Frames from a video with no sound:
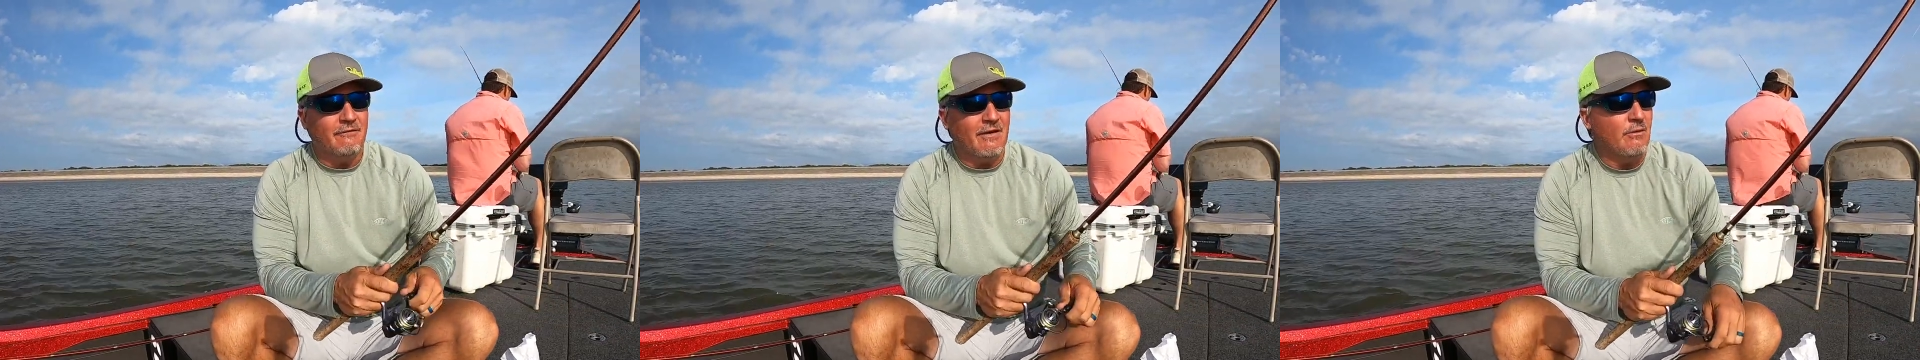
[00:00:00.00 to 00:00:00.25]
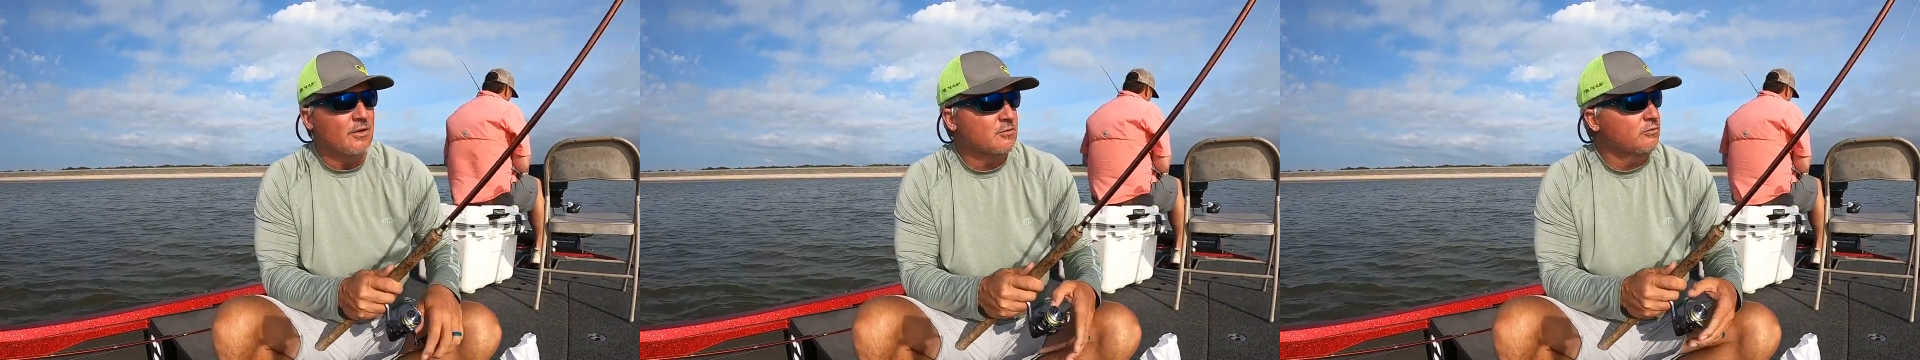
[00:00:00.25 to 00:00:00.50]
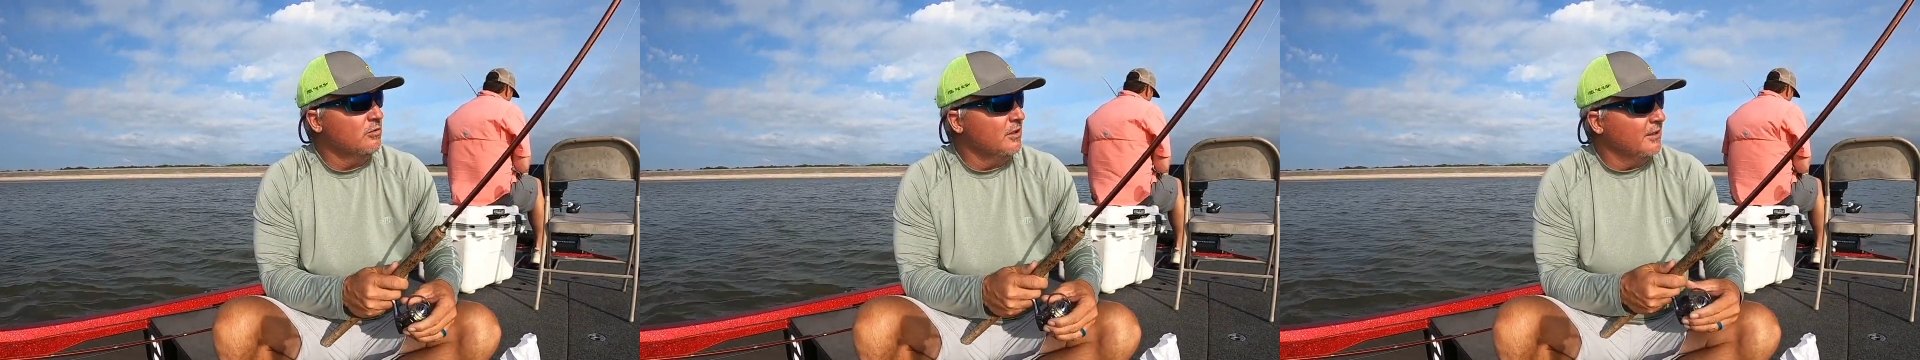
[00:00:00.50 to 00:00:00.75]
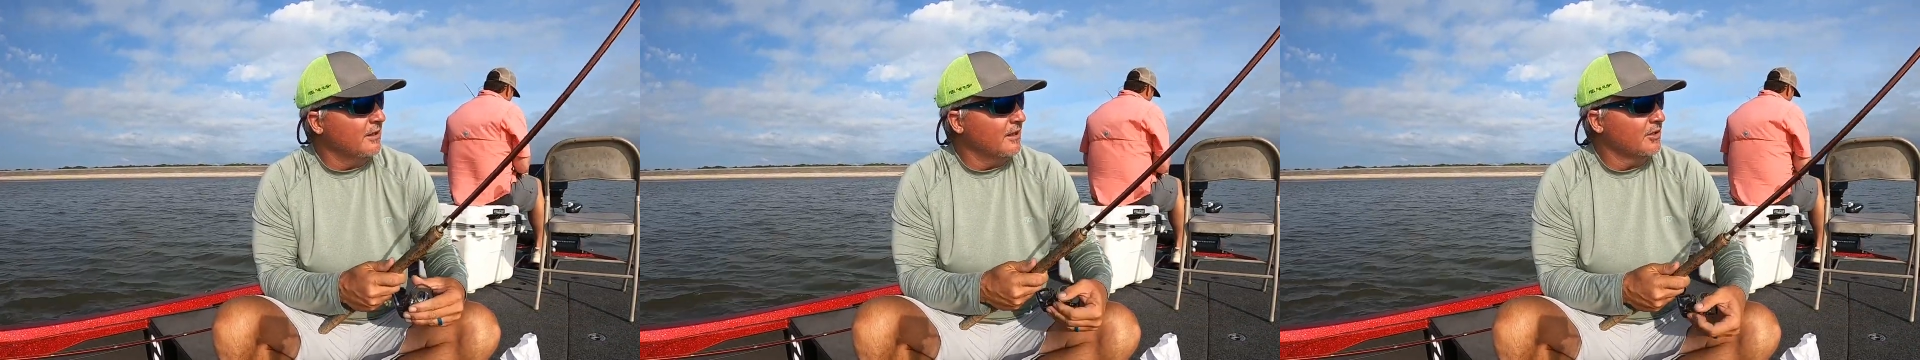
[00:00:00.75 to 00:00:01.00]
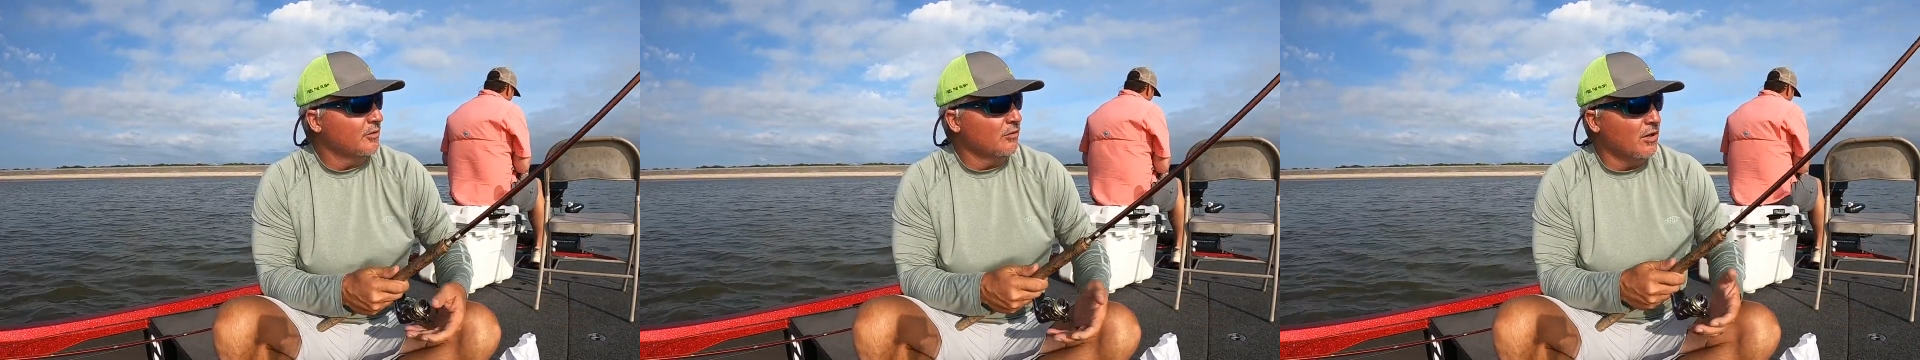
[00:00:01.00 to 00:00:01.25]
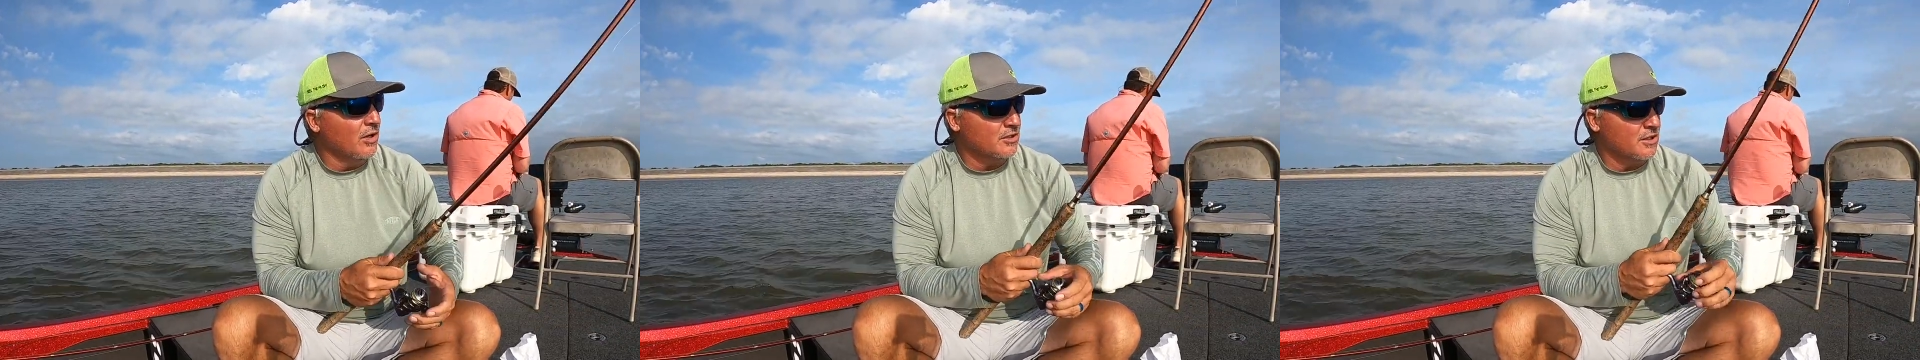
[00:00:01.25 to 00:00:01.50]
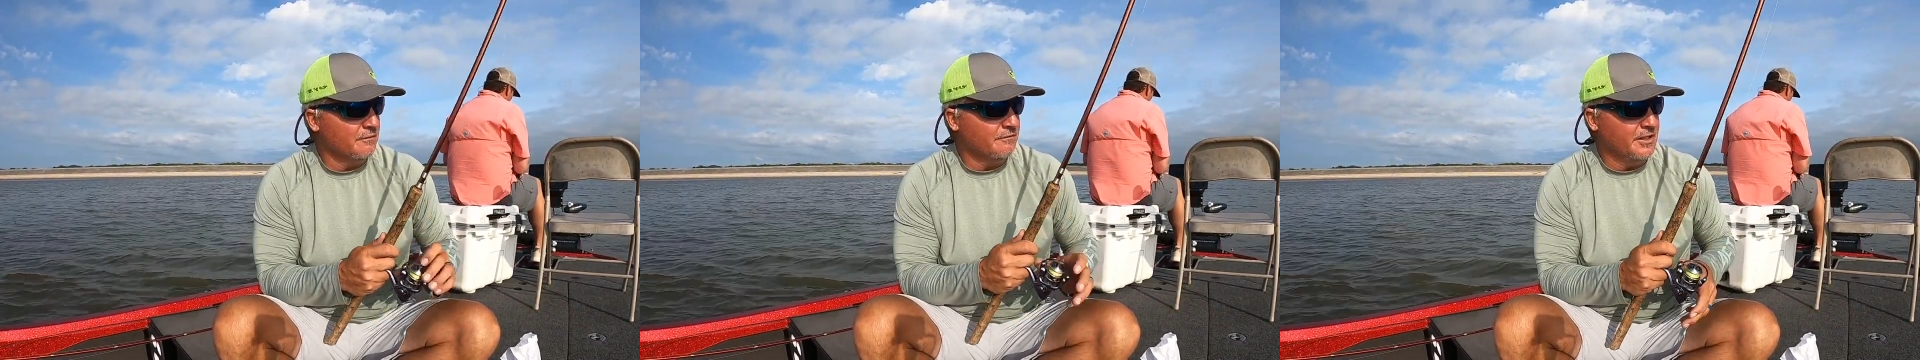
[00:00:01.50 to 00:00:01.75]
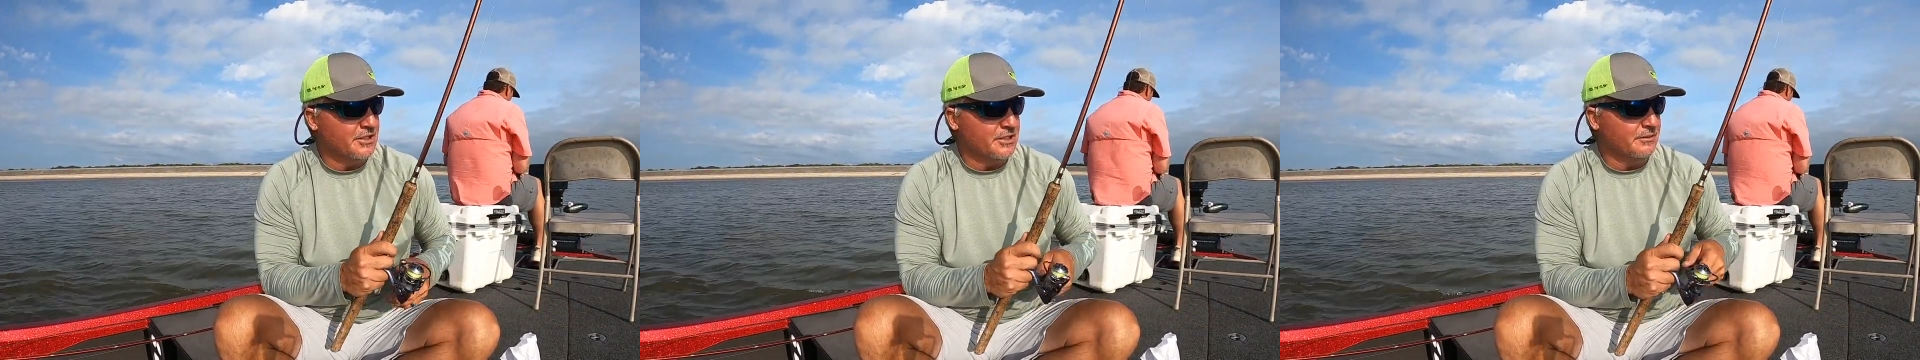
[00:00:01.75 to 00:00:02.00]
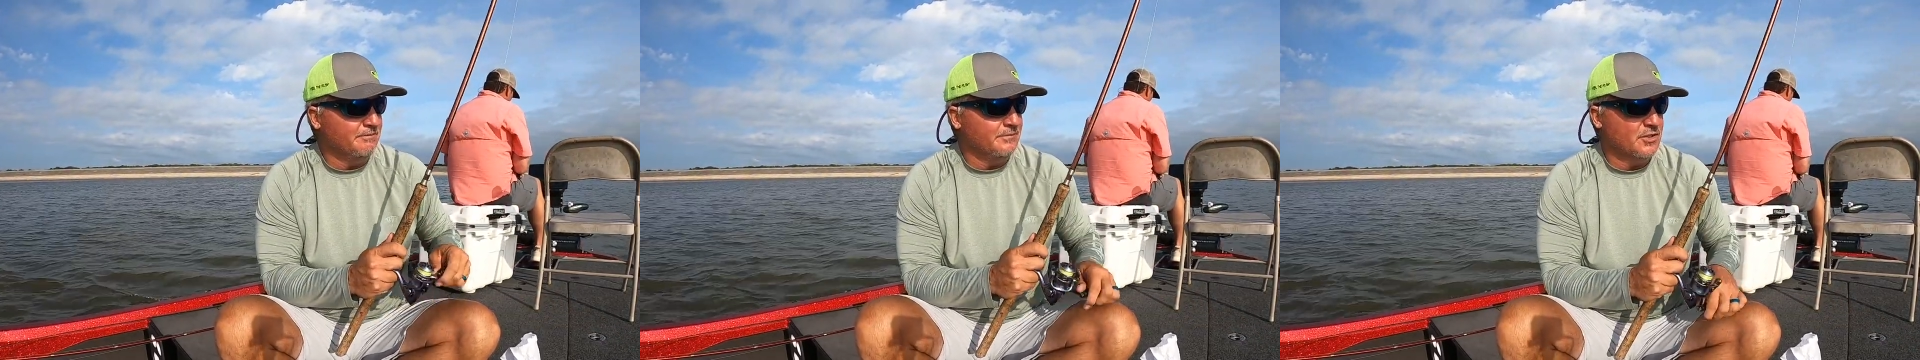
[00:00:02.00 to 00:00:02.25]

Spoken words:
if I was really gonna do long-term fishing,